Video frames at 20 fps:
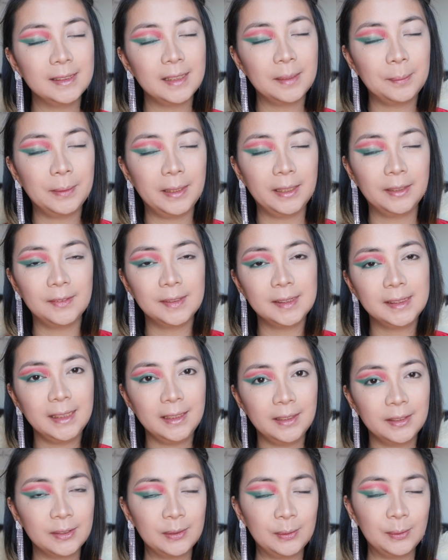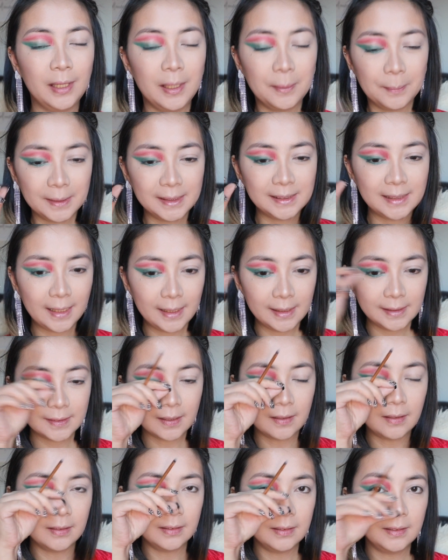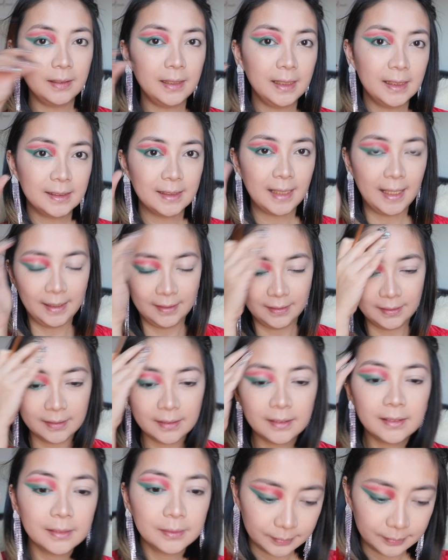apply concealer to emphasize on this eye look.